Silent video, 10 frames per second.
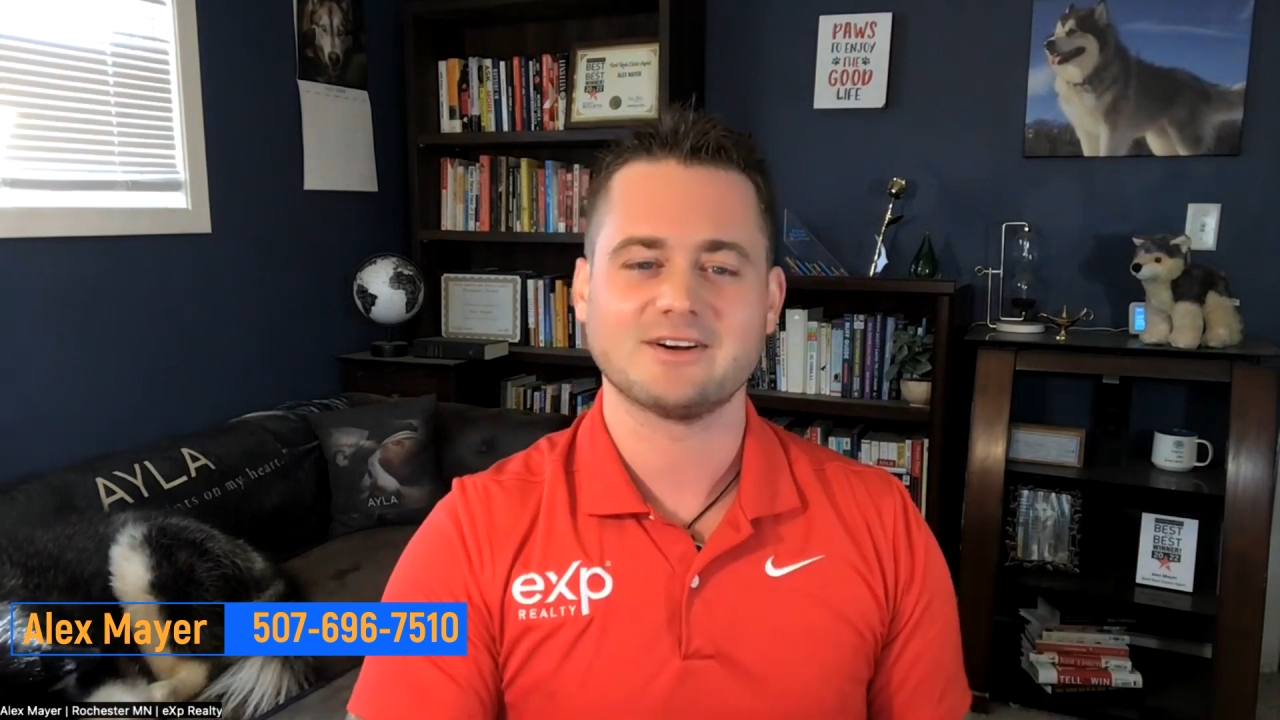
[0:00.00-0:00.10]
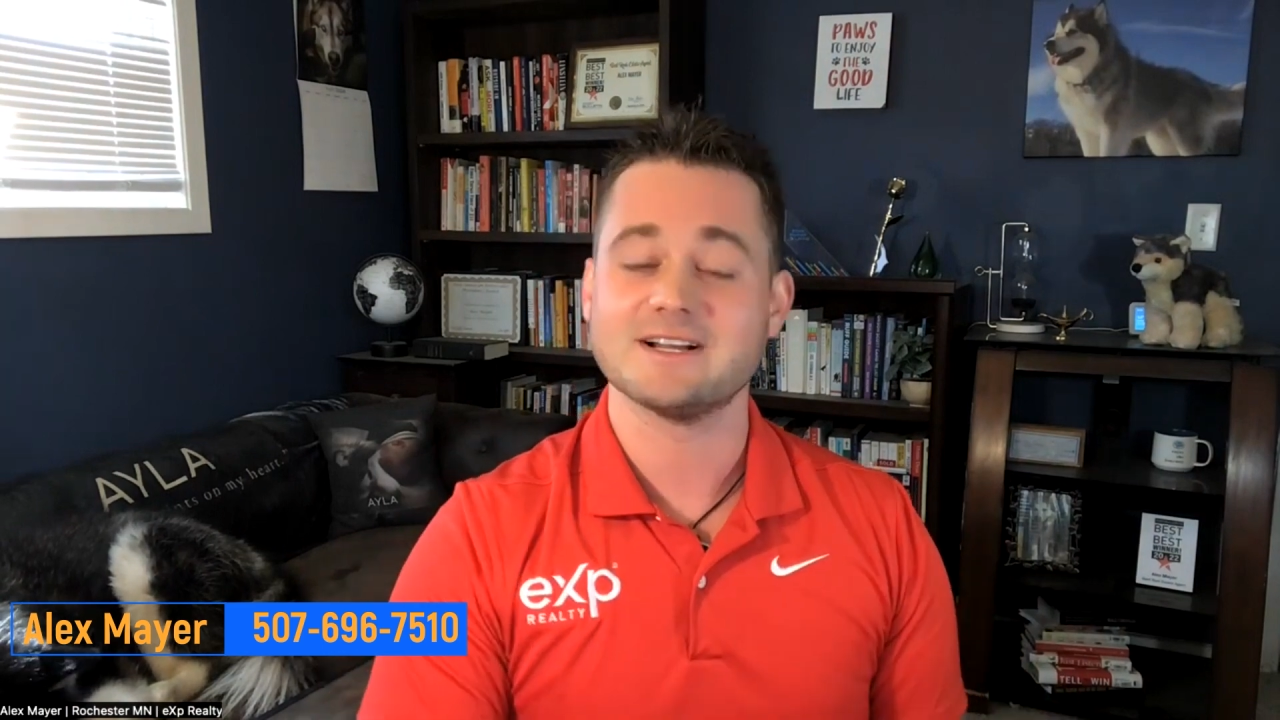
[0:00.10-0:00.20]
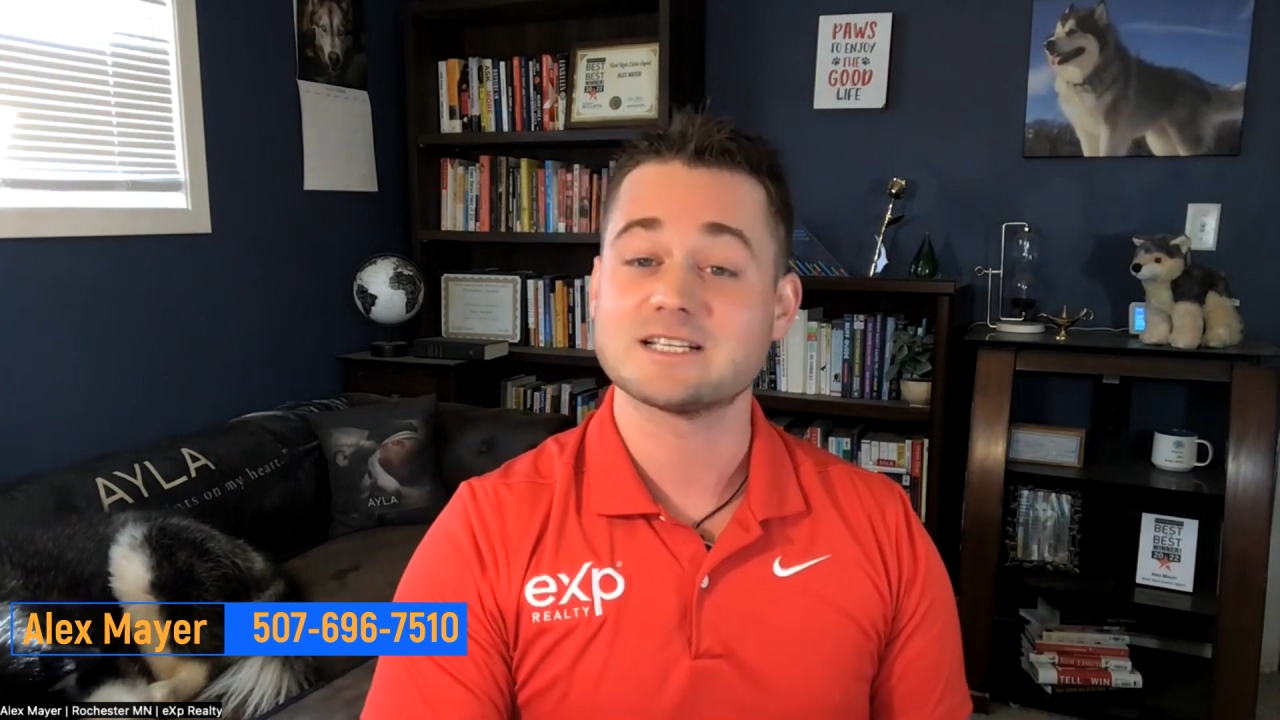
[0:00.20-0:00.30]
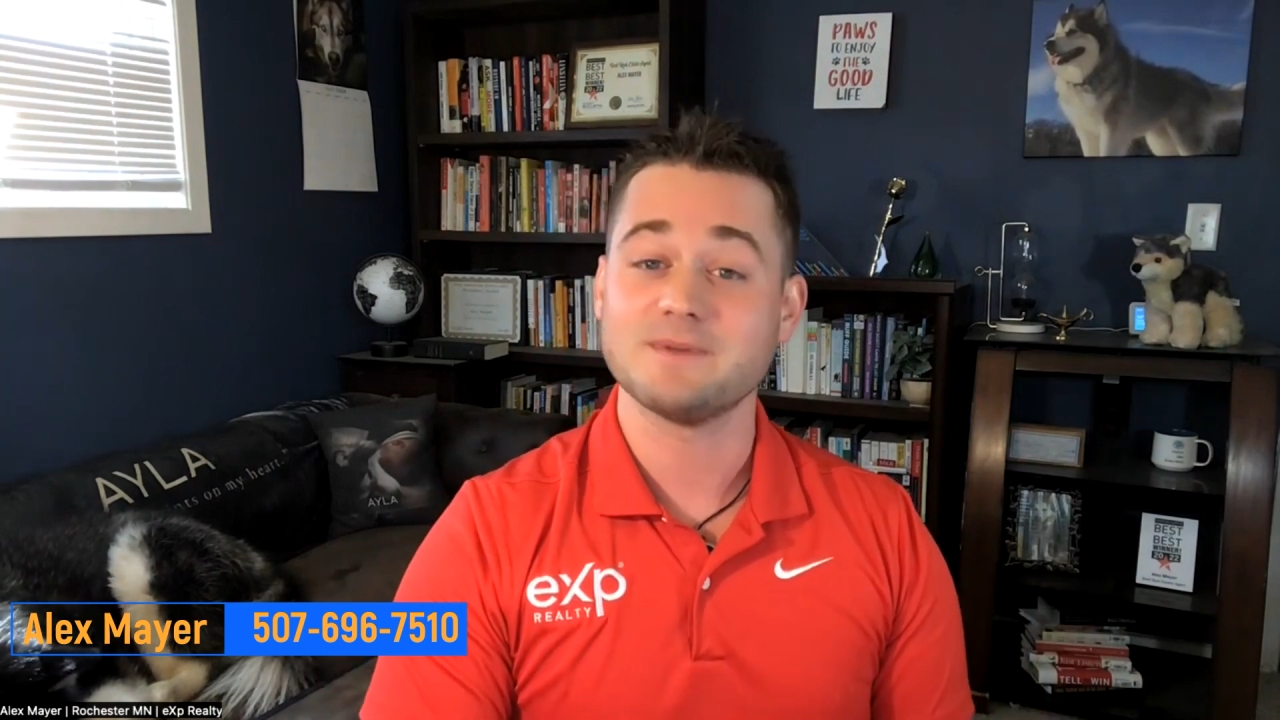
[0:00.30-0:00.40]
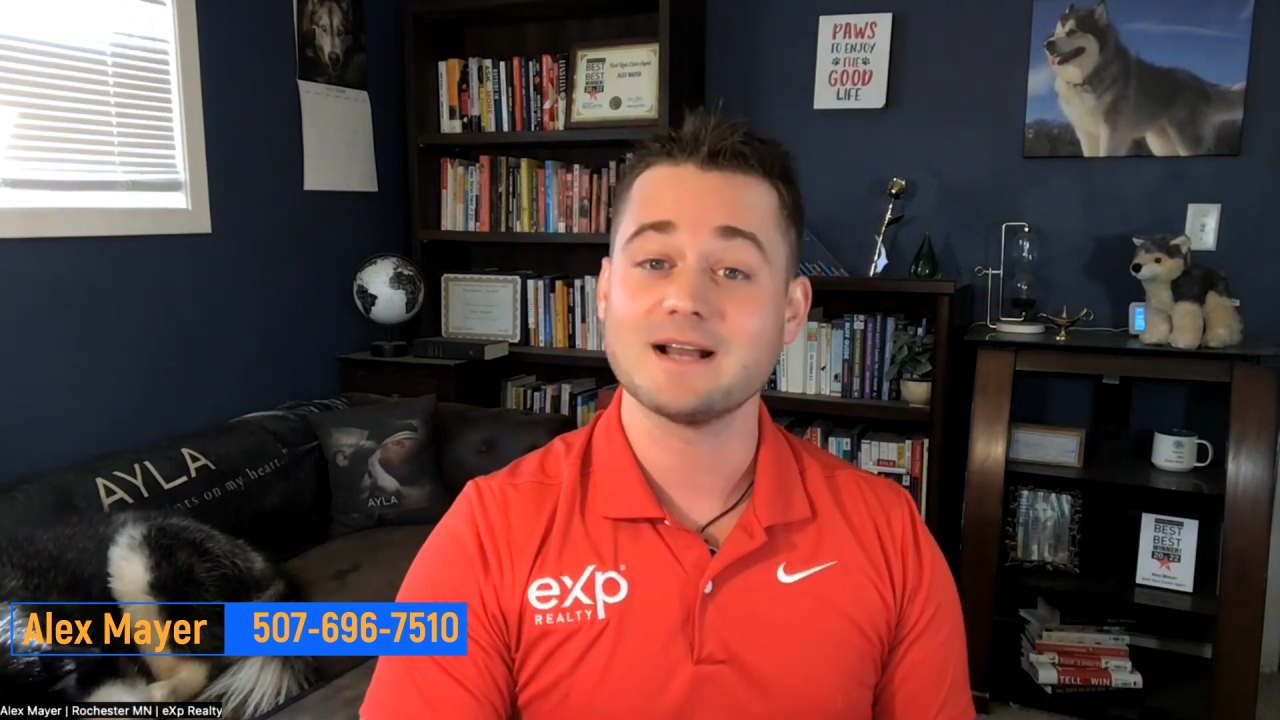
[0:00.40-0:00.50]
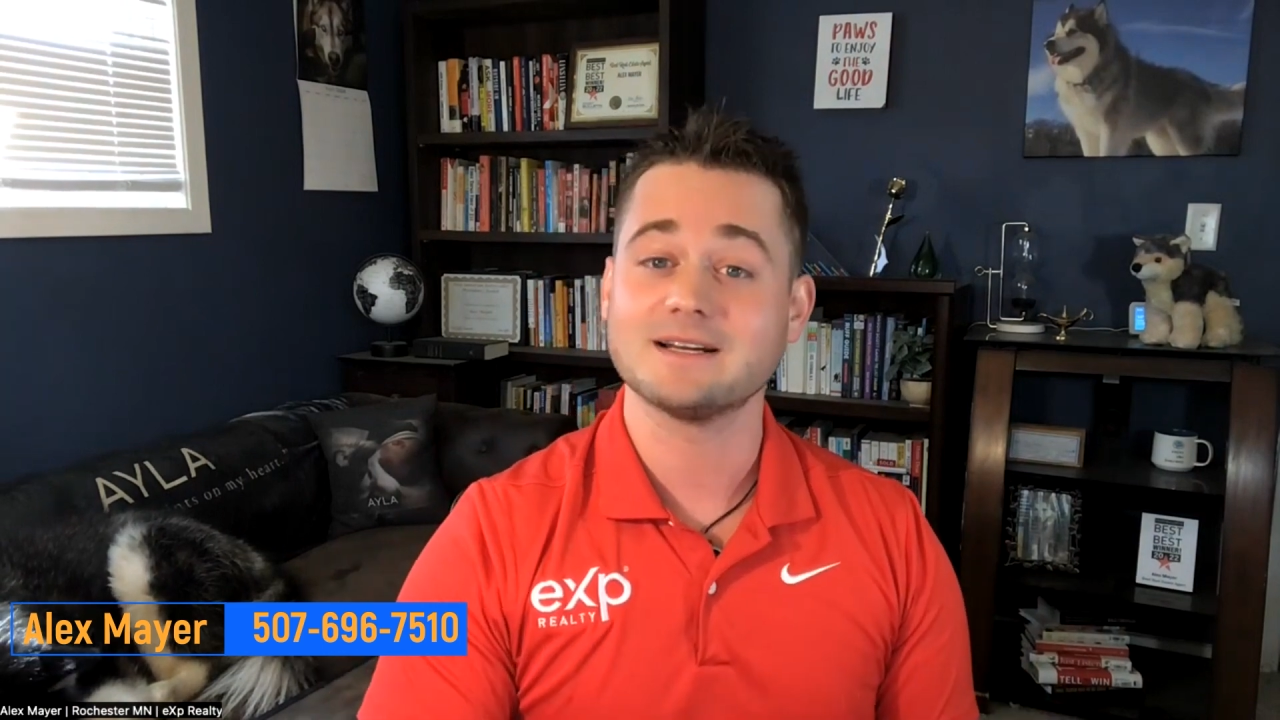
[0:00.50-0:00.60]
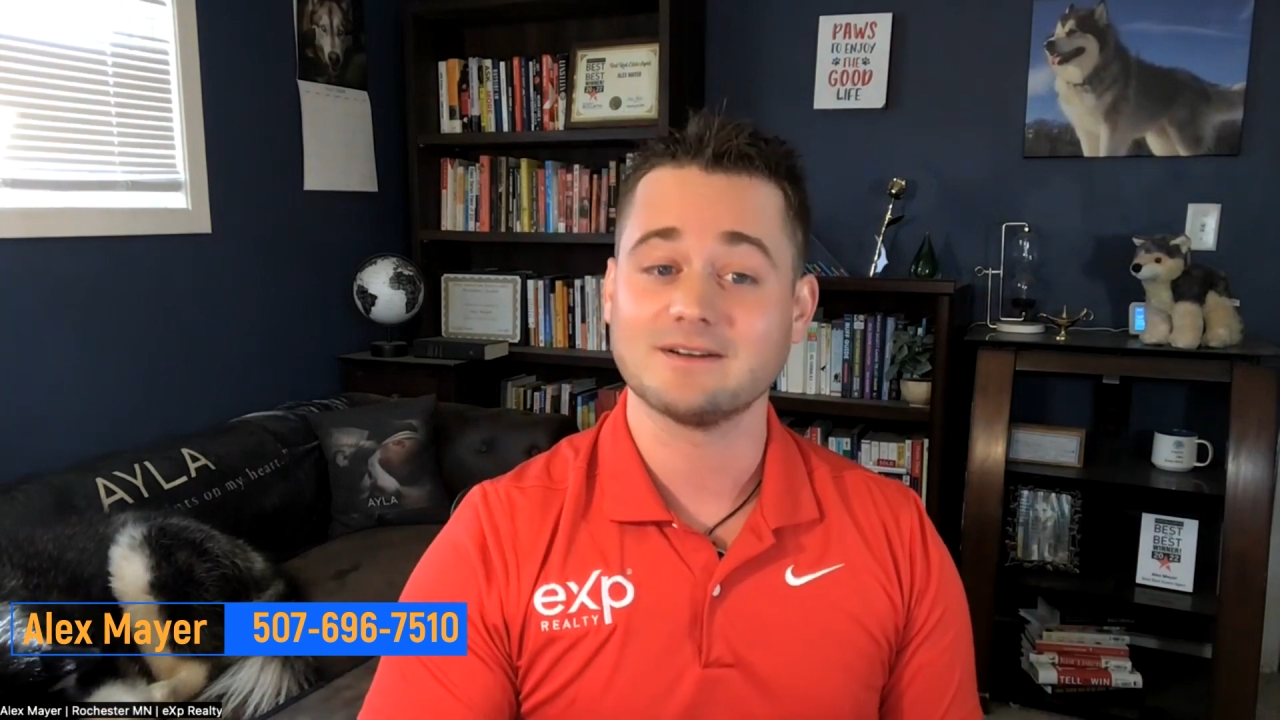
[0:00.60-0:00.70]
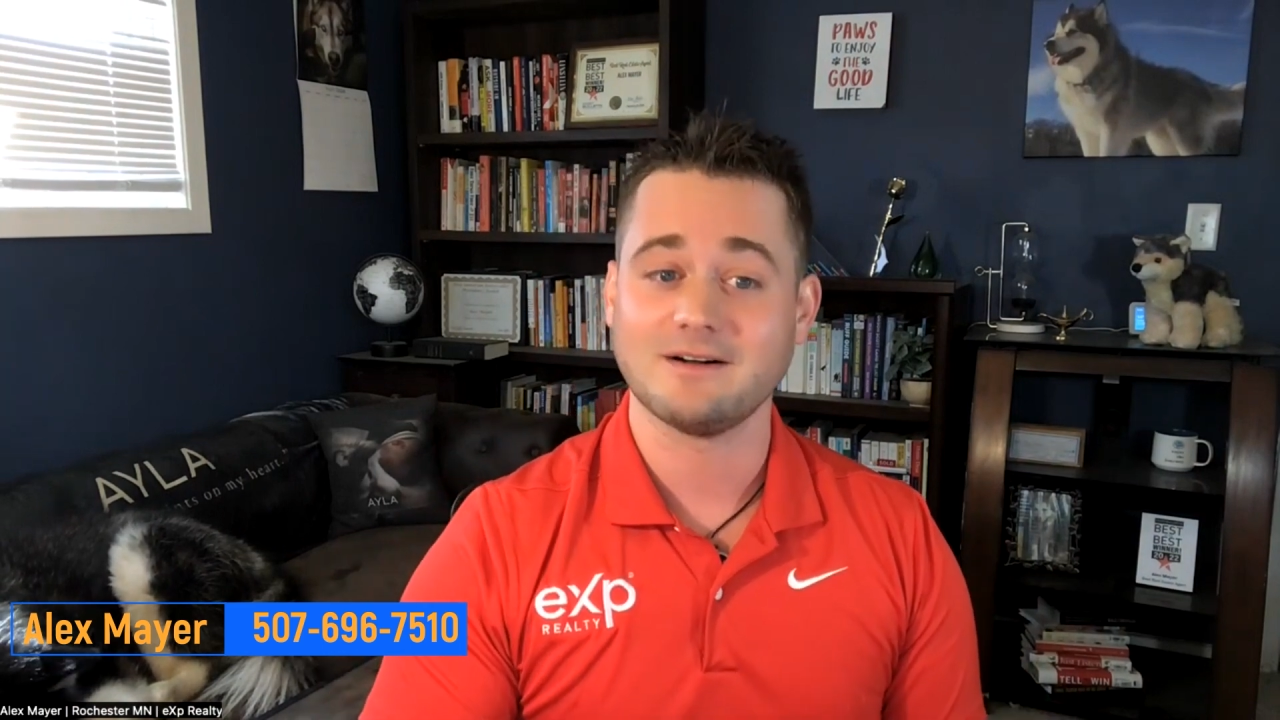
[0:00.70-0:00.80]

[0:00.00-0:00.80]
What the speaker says: and explaining it